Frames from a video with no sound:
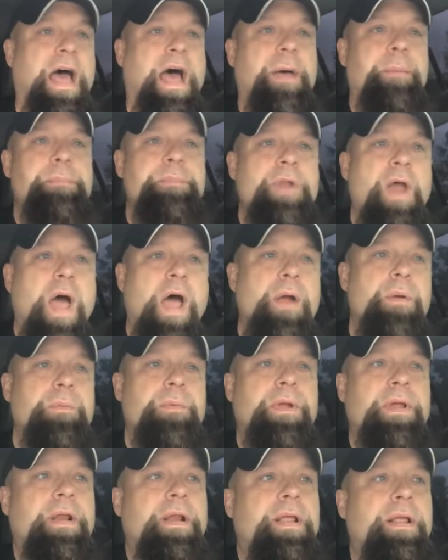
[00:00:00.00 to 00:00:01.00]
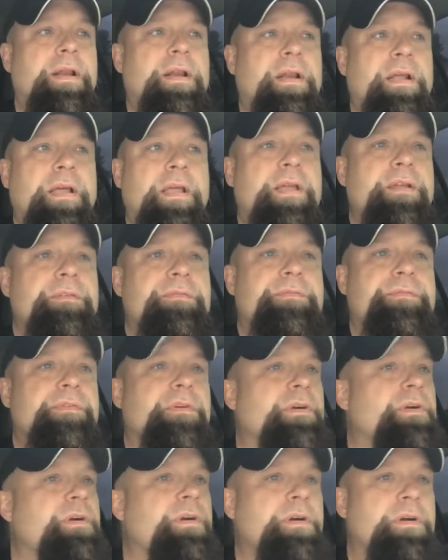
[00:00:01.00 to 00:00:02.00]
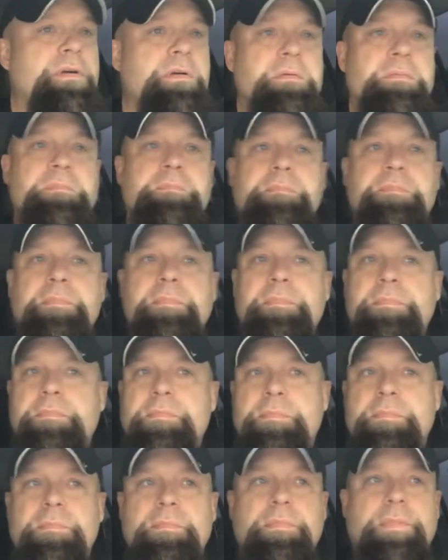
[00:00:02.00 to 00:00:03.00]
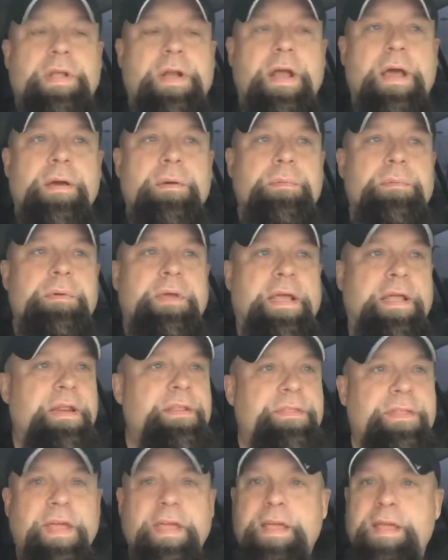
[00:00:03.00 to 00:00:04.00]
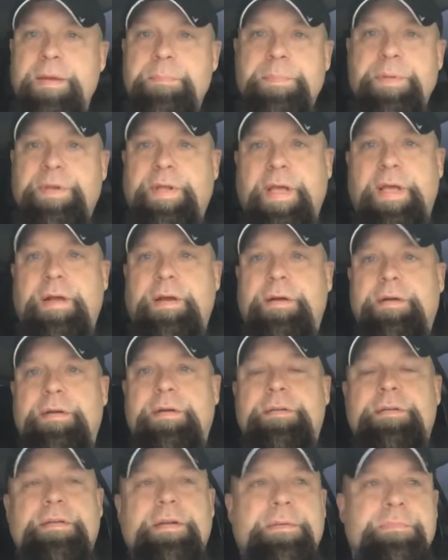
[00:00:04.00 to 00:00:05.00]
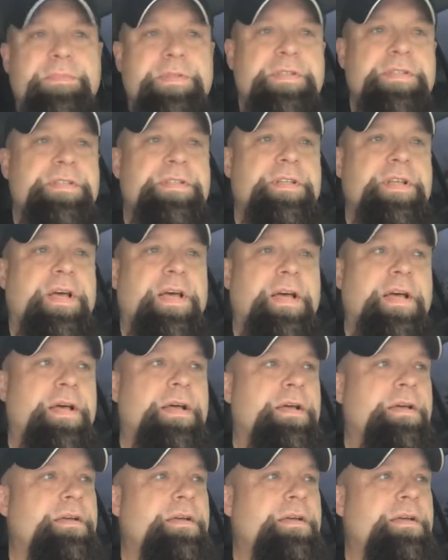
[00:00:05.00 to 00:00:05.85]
I'm not really looking for, you know, anything in particular. I'm just, uh,